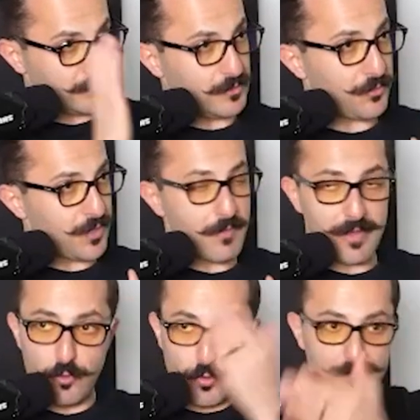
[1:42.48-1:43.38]
did them
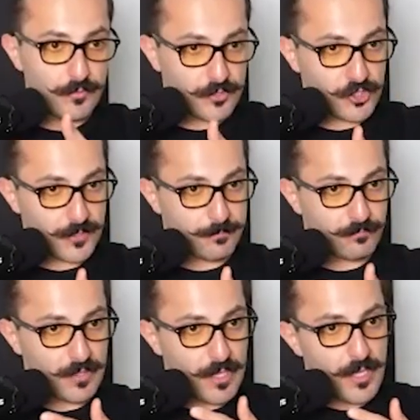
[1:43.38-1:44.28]
and I went to the gym.
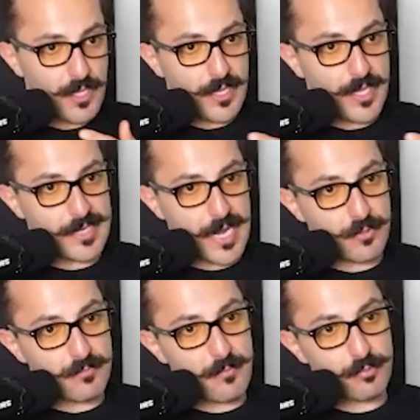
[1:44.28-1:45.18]
And I
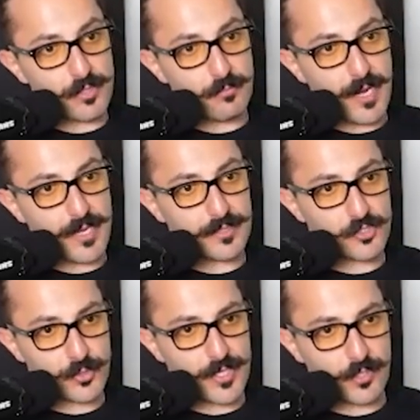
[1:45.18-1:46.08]
remember my
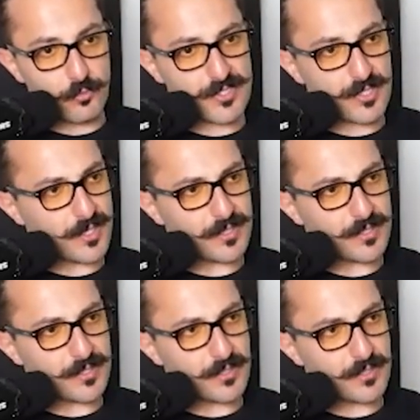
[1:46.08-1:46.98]
trainer was like,
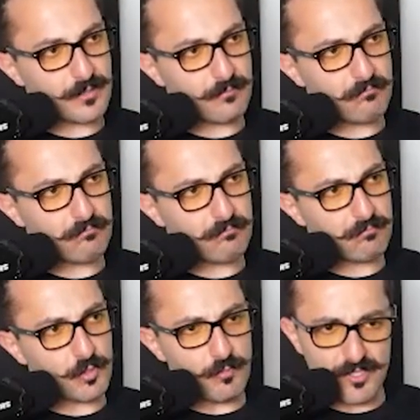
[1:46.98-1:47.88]

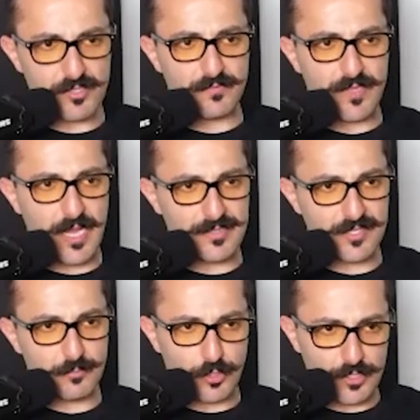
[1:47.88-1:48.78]
you must have gotten
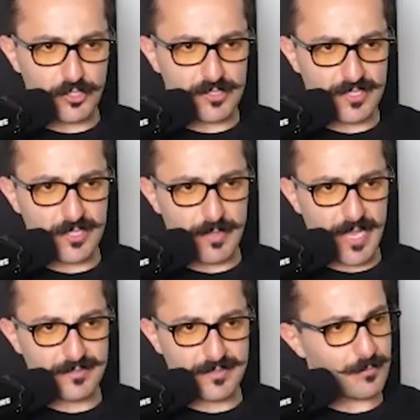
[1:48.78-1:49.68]
some really good sleep
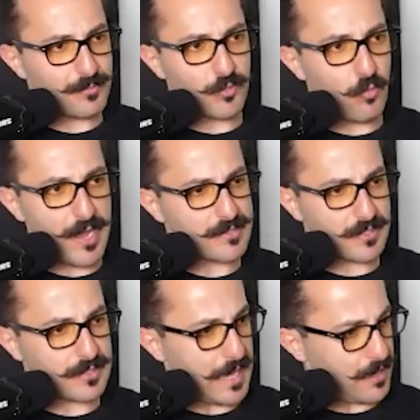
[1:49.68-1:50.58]
last night. I'm like, why? It's
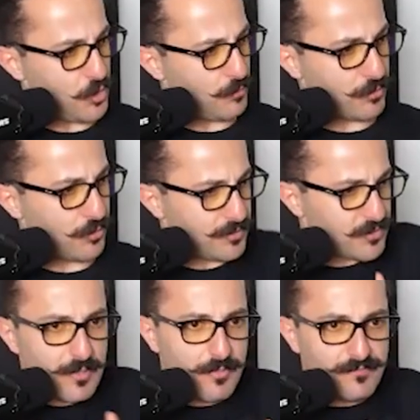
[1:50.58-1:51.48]
like, I don't know, bro.
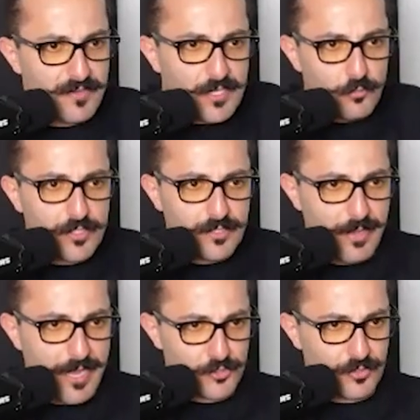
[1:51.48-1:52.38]
There's something fucking weird
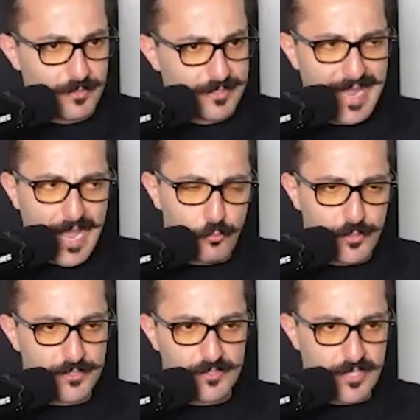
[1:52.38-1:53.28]
about you. I'm like, how
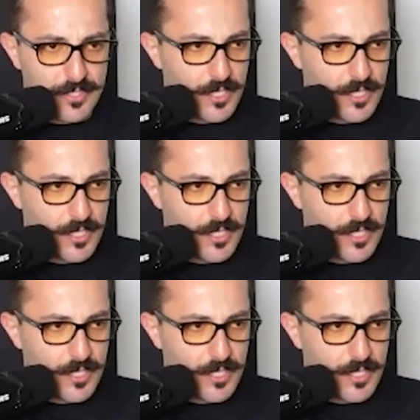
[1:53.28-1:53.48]
weird? It's like,